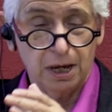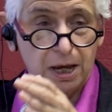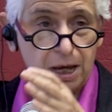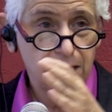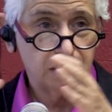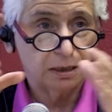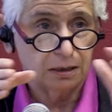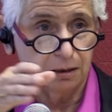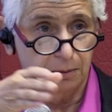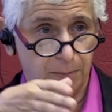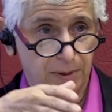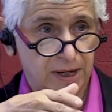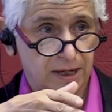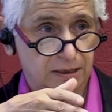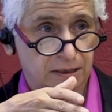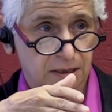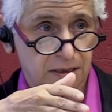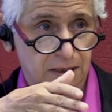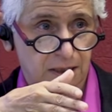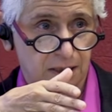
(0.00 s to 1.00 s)
And in a
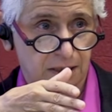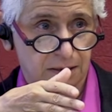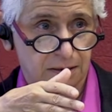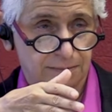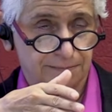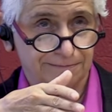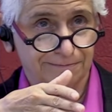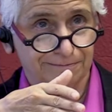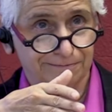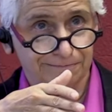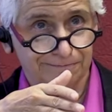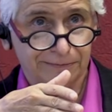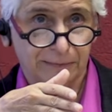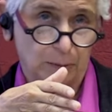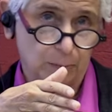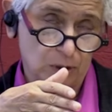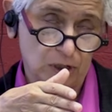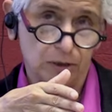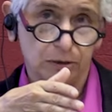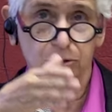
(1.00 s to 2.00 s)
bad state,
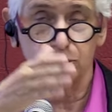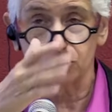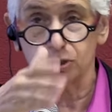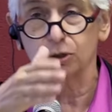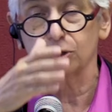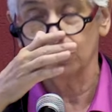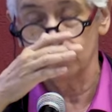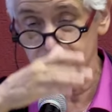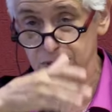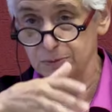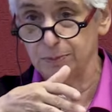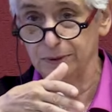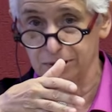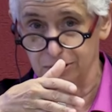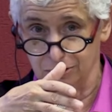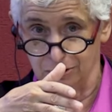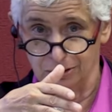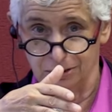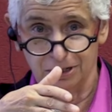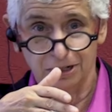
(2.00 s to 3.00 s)
well, you should always be
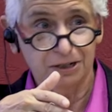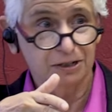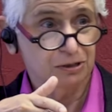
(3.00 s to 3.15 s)
good,